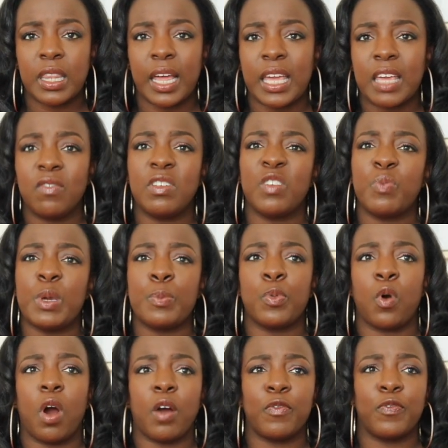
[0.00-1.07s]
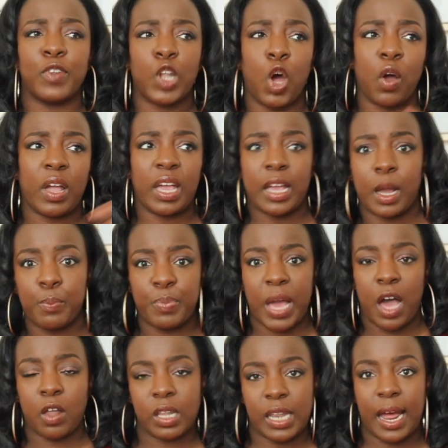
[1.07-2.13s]
Like even if people are vlogging
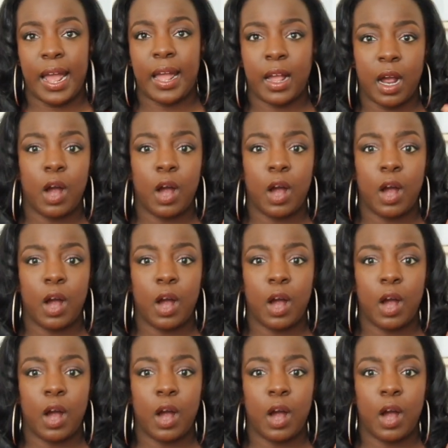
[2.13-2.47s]
about like,